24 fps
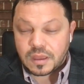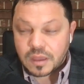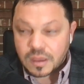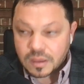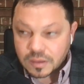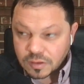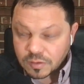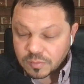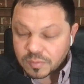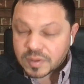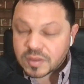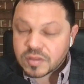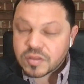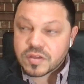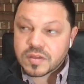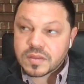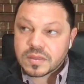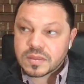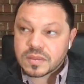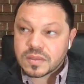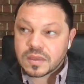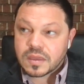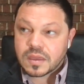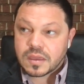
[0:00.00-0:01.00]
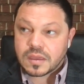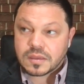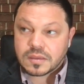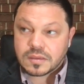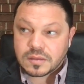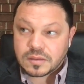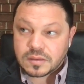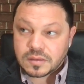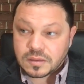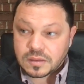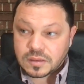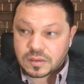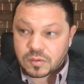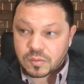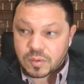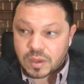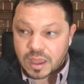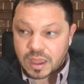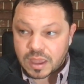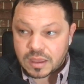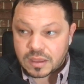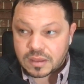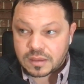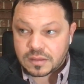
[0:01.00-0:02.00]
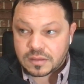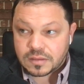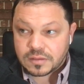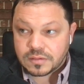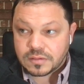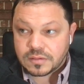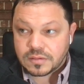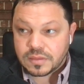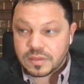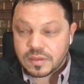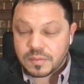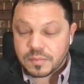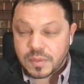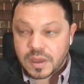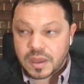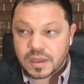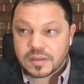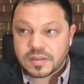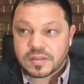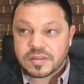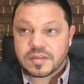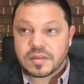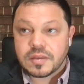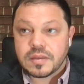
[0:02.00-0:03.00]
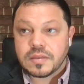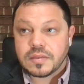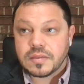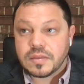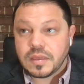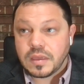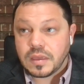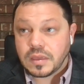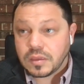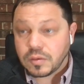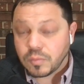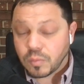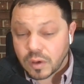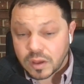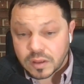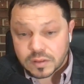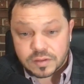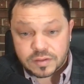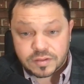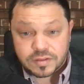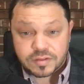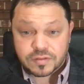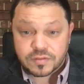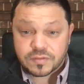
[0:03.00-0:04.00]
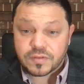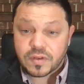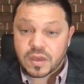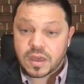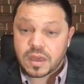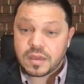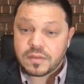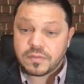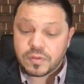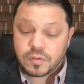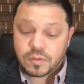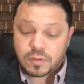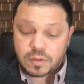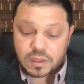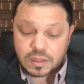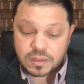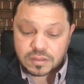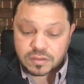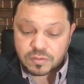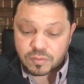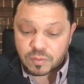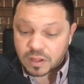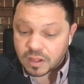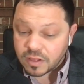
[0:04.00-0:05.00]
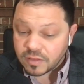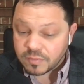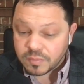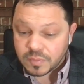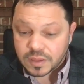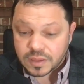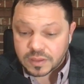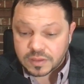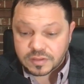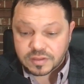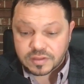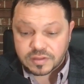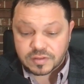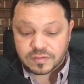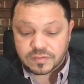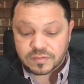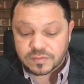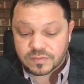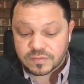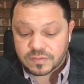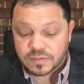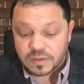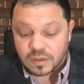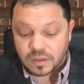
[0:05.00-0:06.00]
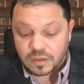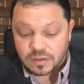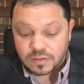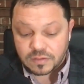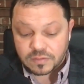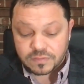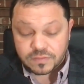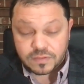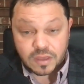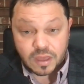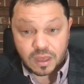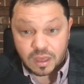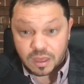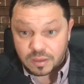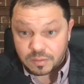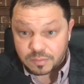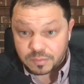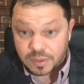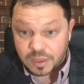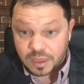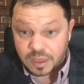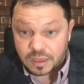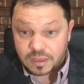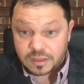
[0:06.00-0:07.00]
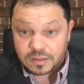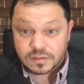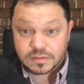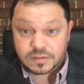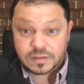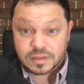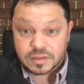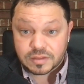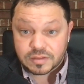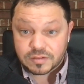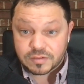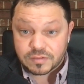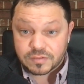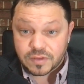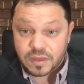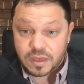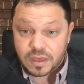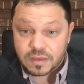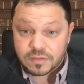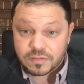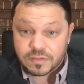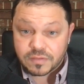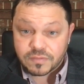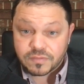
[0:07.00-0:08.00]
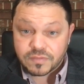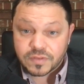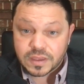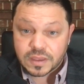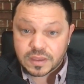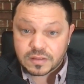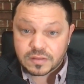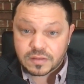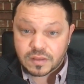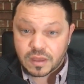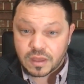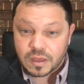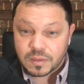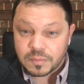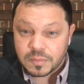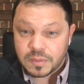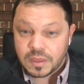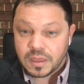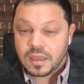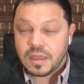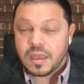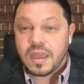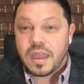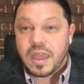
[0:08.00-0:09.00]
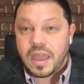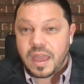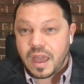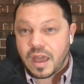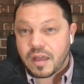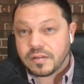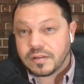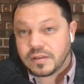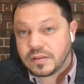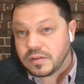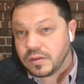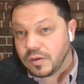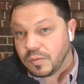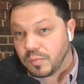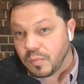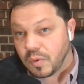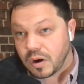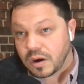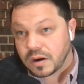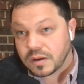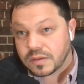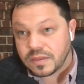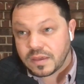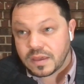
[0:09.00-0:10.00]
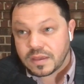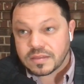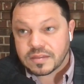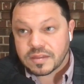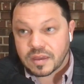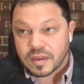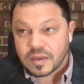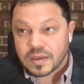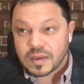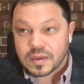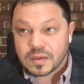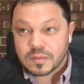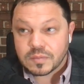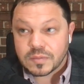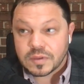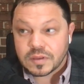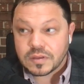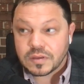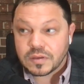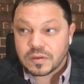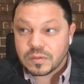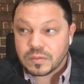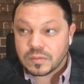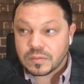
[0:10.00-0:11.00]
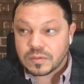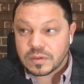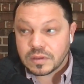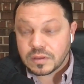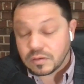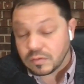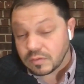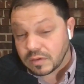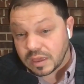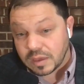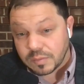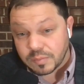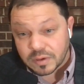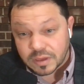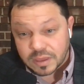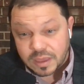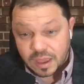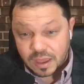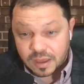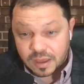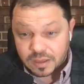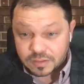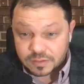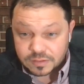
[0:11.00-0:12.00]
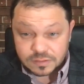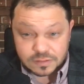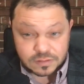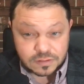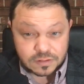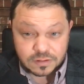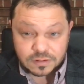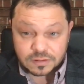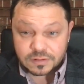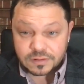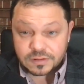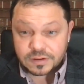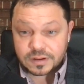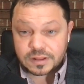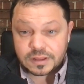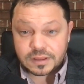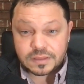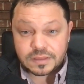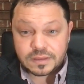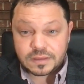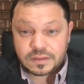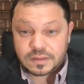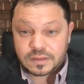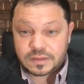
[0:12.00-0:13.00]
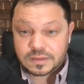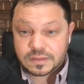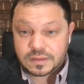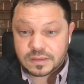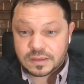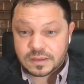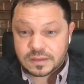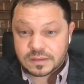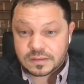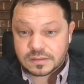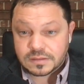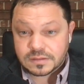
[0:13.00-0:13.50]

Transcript: You mentioned that you had the mindset that you wanted to survive. You had 12 months of combat to survive in Vietnam. How did you mark that time? Did you keep a calendar or anything like that?